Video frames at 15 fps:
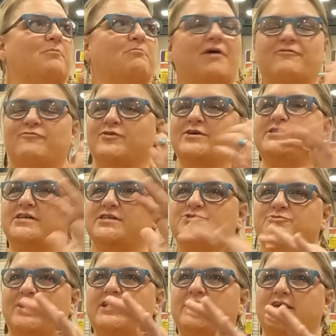My friend does
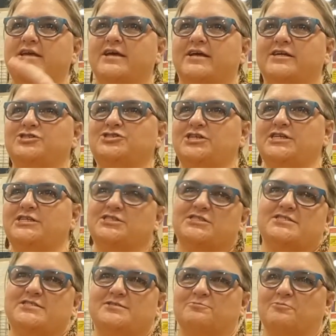Reiki, and she
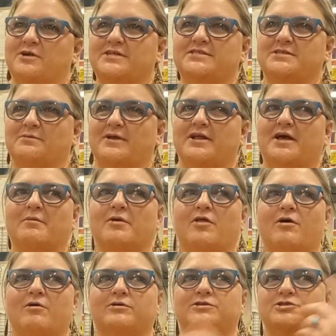just wanted somebody to come
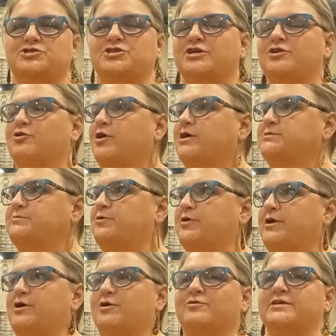along, so she and her husband are
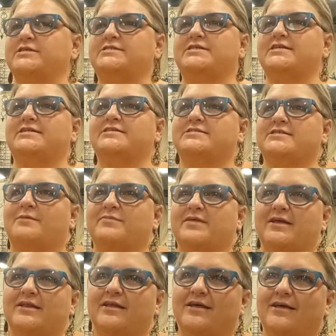here listening to
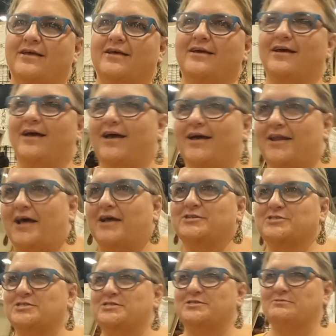something, and I
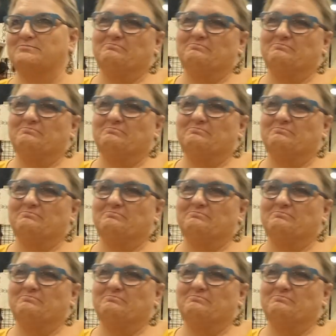just...